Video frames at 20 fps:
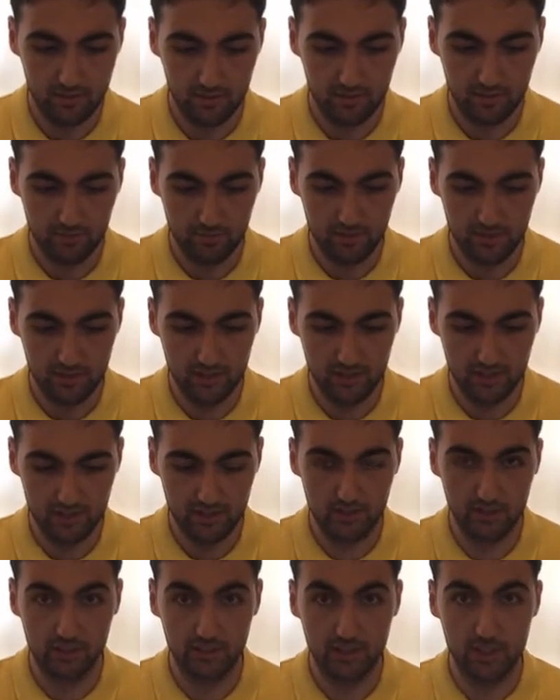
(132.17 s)
Let me set
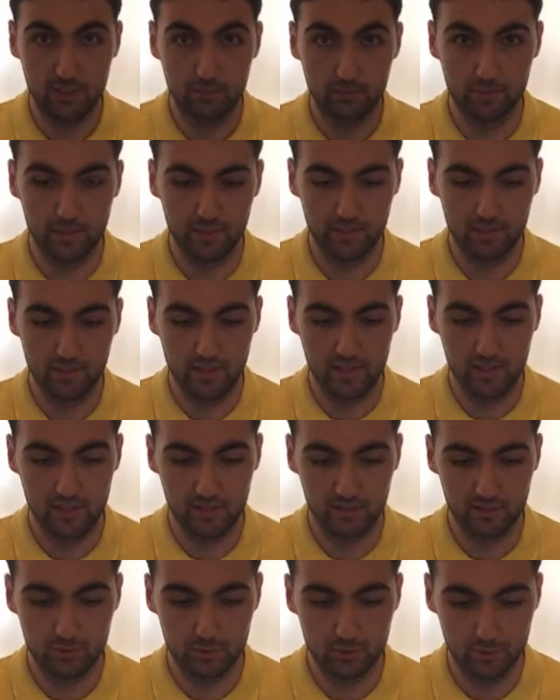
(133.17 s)
the KP
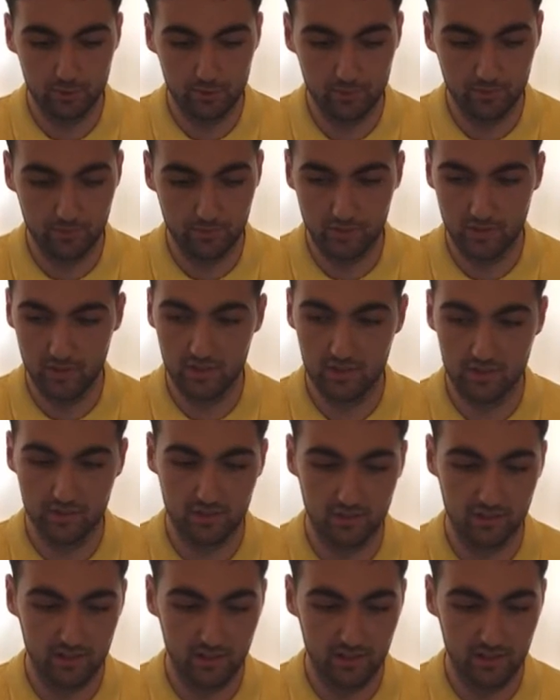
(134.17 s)
as 2, and